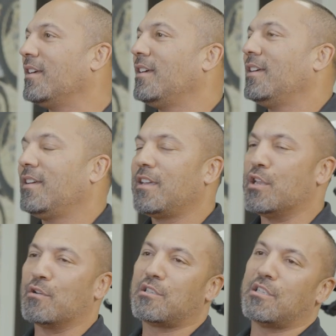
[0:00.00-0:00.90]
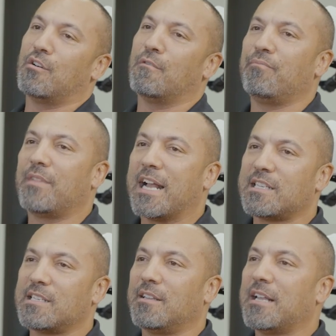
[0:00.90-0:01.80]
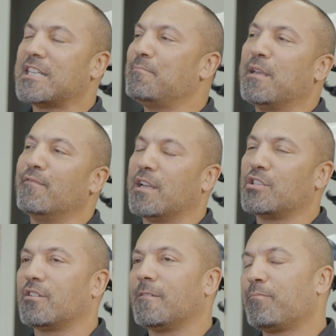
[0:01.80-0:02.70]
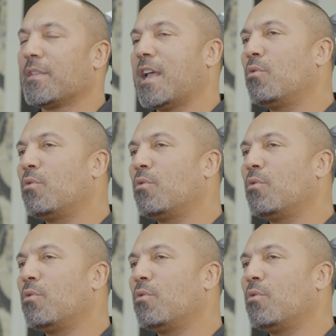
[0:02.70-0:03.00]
Right. So that's speed venture. Yeah.